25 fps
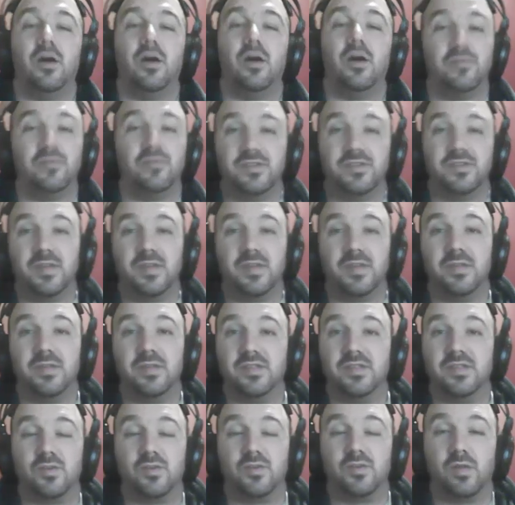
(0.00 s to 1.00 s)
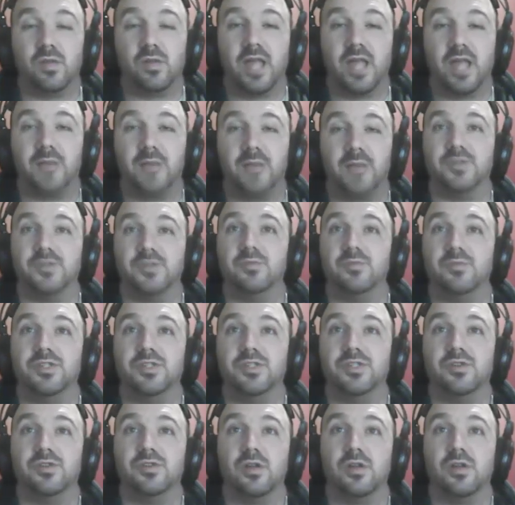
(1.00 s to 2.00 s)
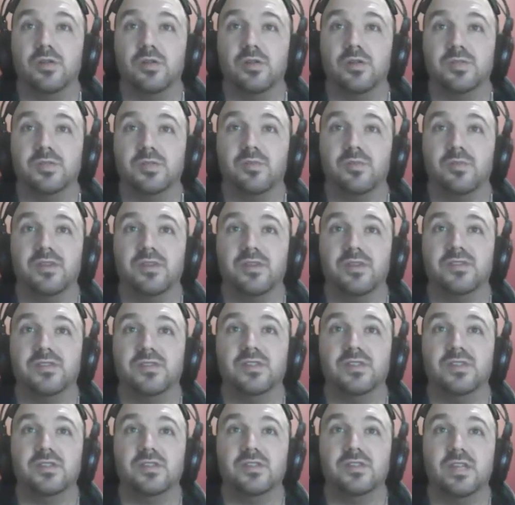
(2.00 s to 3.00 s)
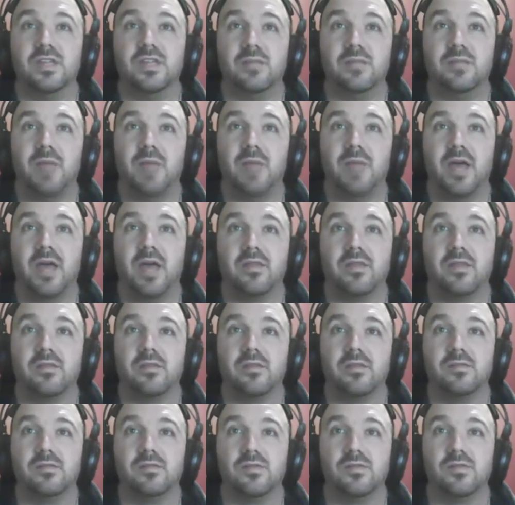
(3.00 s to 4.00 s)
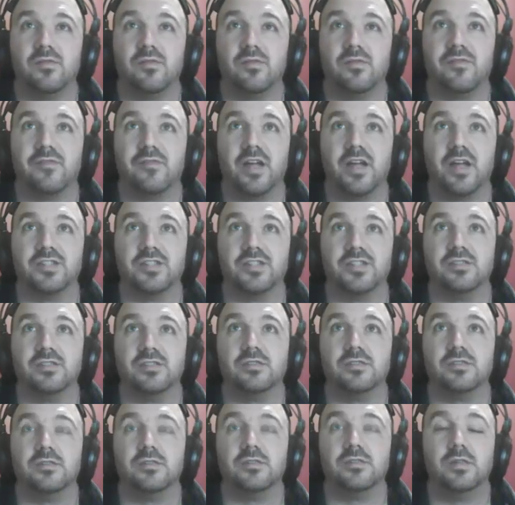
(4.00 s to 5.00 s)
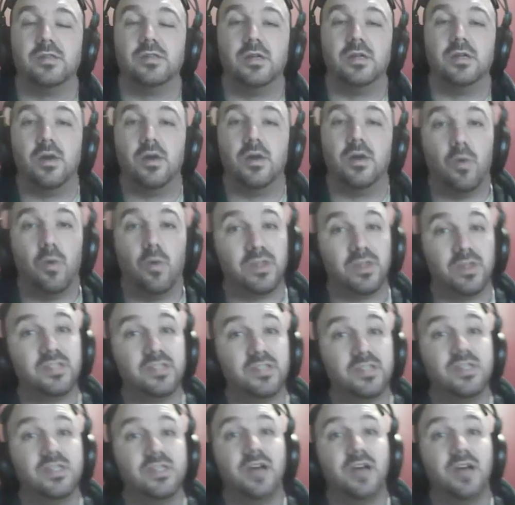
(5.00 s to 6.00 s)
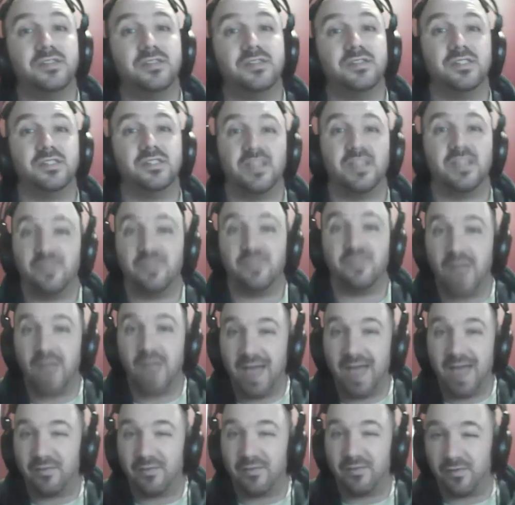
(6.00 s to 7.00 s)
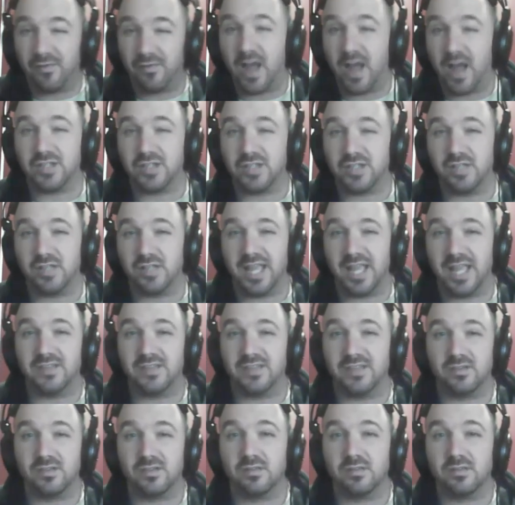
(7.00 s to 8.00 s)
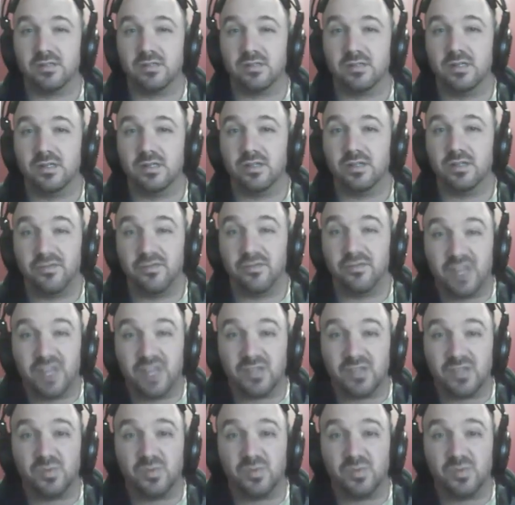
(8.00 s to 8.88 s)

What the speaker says: Now this is totally optional, but you close the parentheses, hit math, go to fraction. What this does is if you have a fractional answer, you have